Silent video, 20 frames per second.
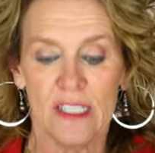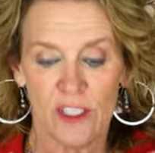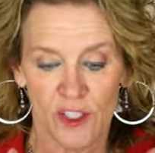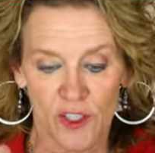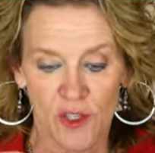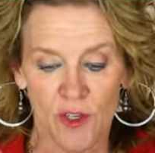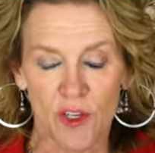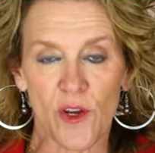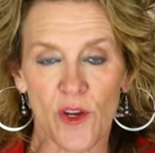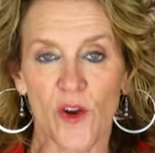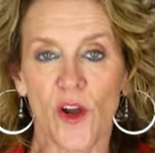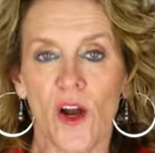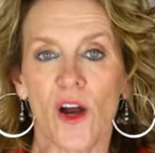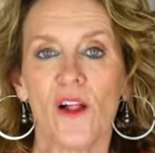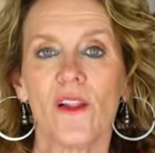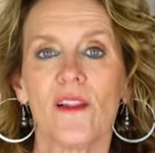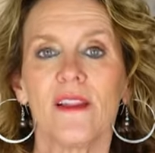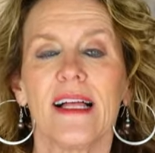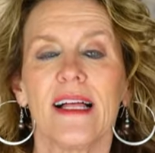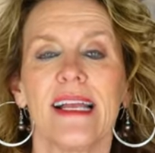So you're
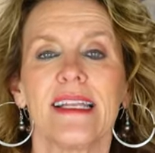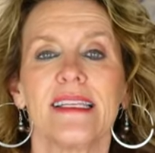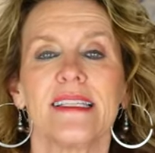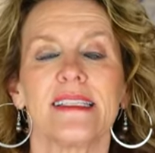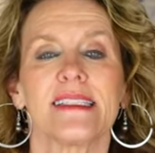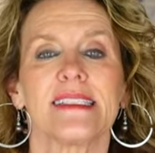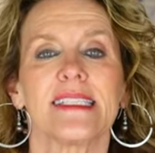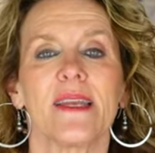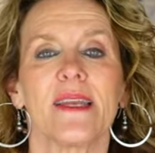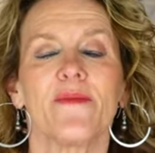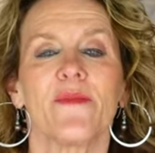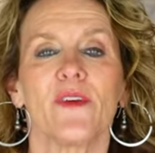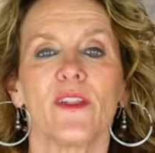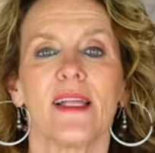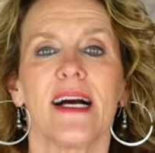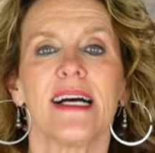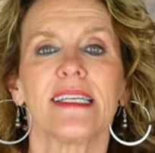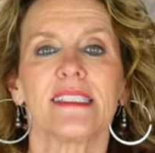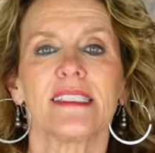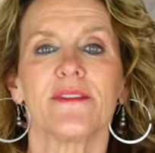all aligned to the same
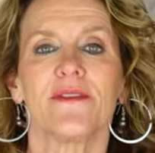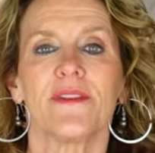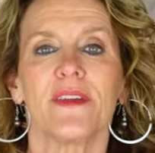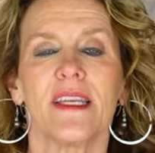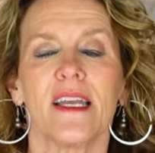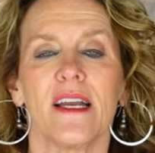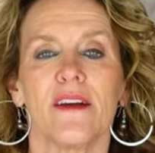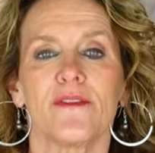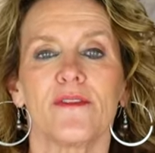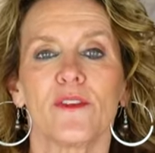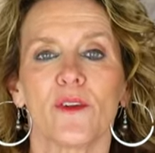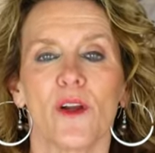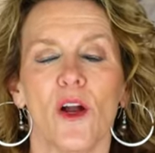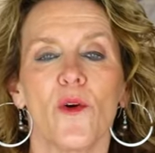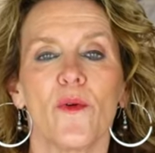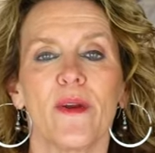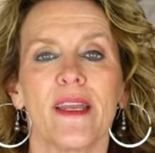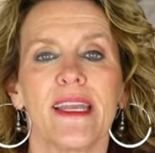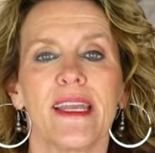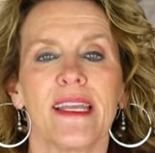philosophy of
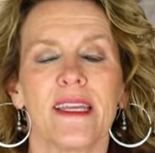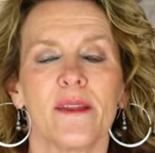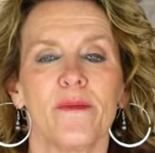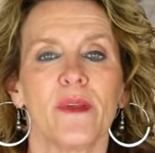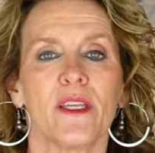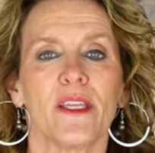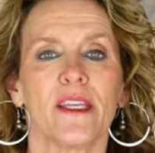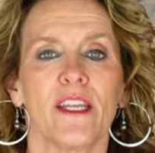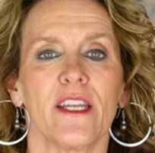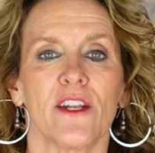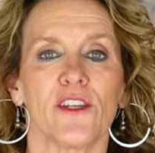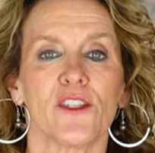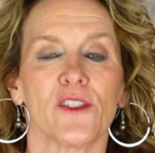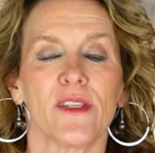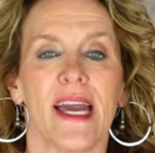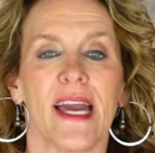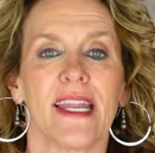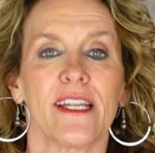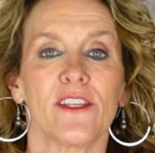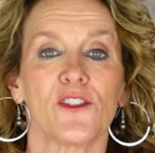growing in millionaire
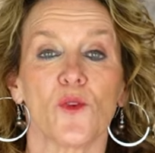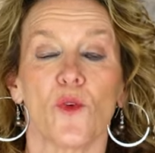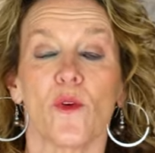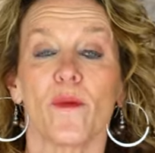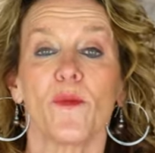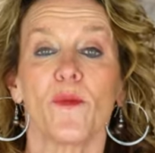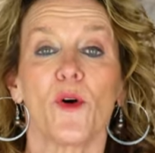status or